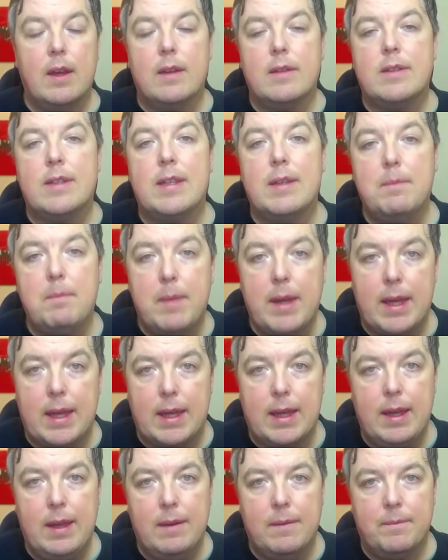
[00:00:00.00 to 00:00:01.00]
To
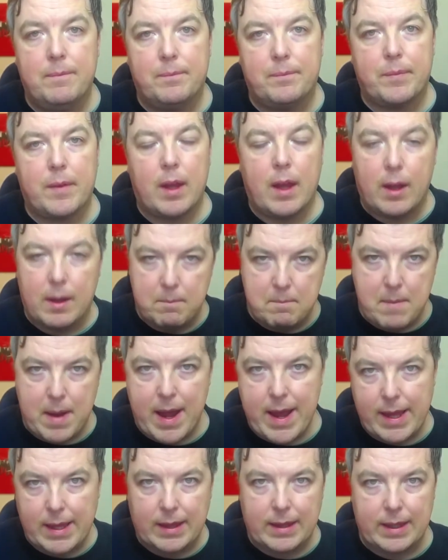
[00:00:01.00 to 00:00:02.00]
me, and
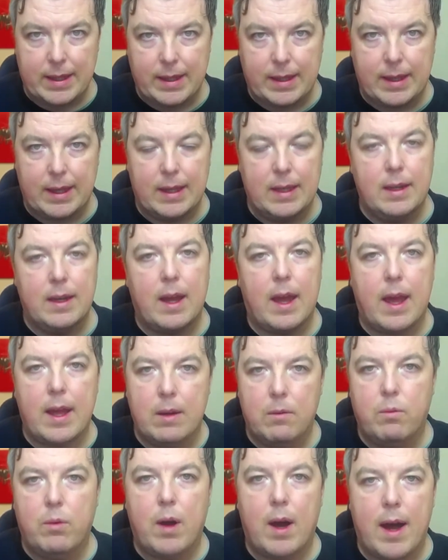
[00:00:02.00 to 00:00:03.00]
my thinking,
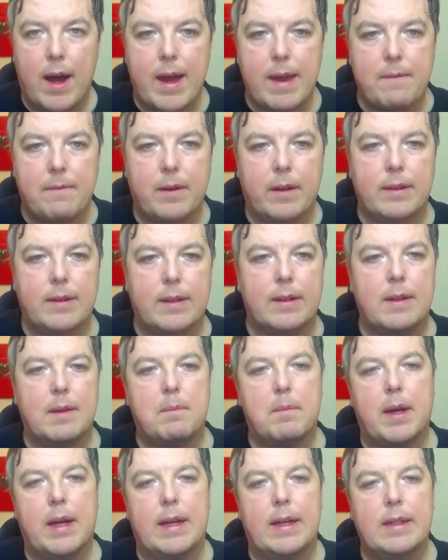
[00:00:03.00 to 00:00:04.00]
and what I've had in the
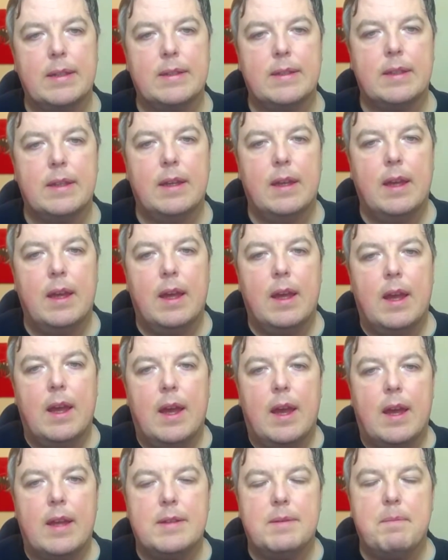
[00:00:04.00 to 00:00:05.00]
past,
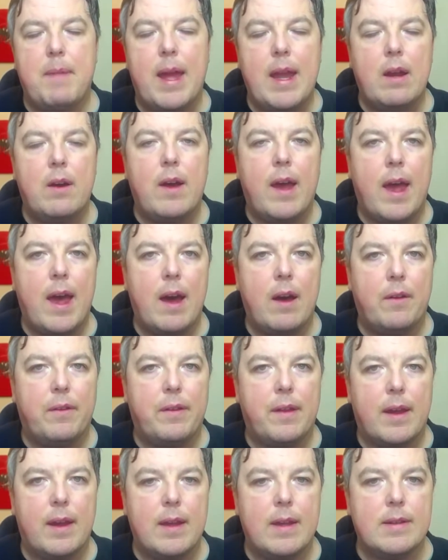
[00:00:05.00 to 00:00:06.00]
is mental health
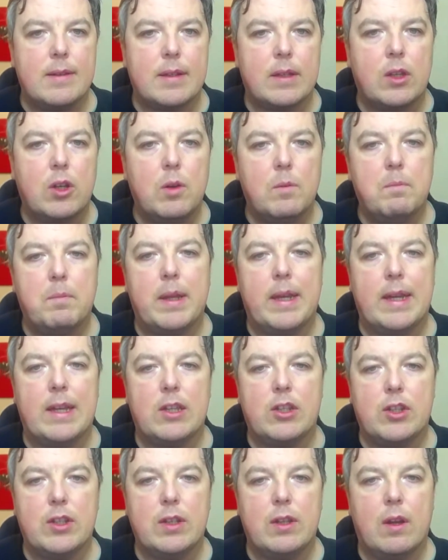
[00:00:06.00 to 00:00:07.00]
is a
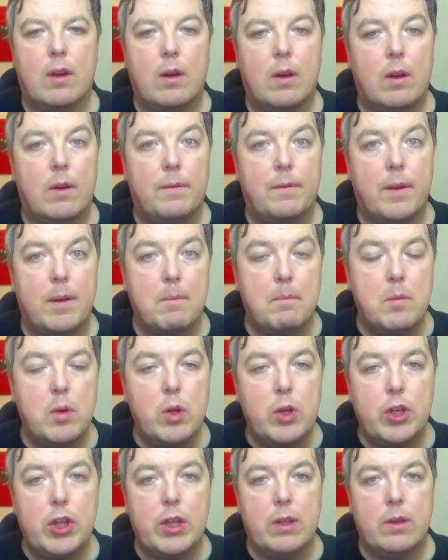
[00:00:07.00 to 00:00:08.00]
combination of
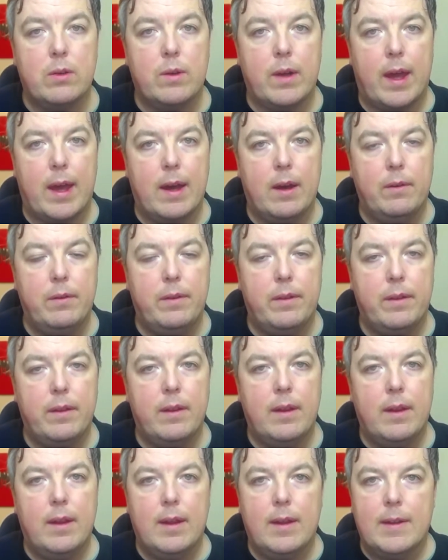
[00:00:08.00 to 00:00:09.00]
emotional health,
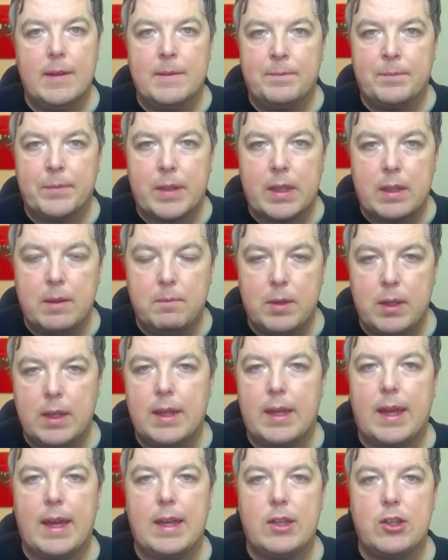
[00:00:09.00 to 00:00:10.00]

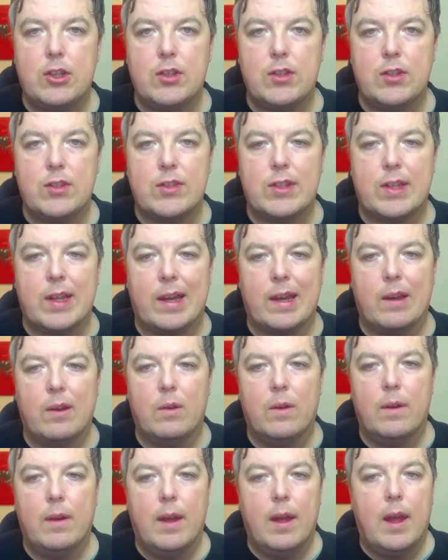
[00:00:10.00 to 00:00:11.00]
communication
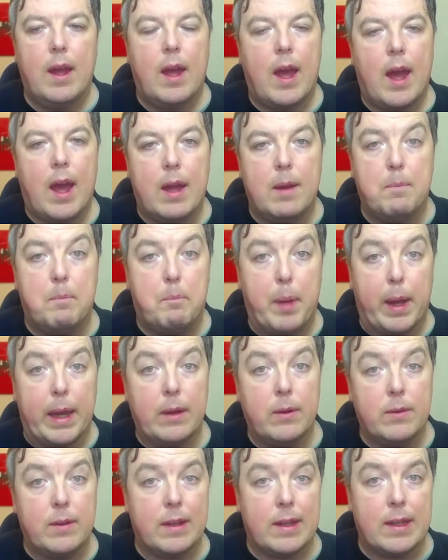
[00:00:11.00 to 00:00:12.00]
style, and
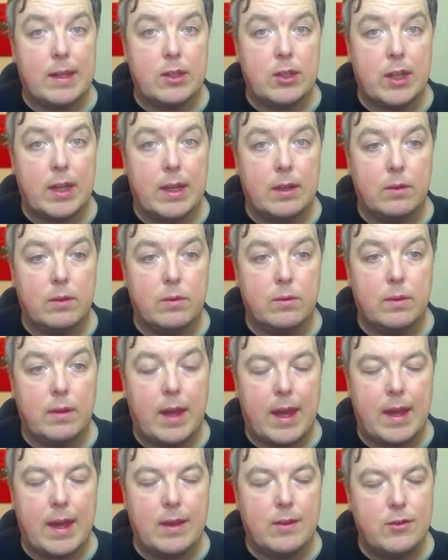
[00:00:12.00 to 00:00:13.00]
boundary channel
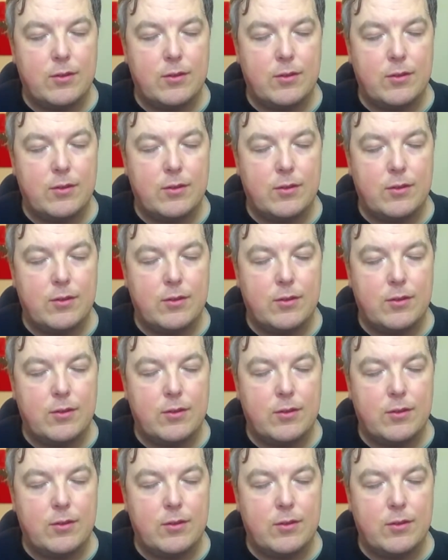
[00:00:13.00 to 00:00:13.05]
uh,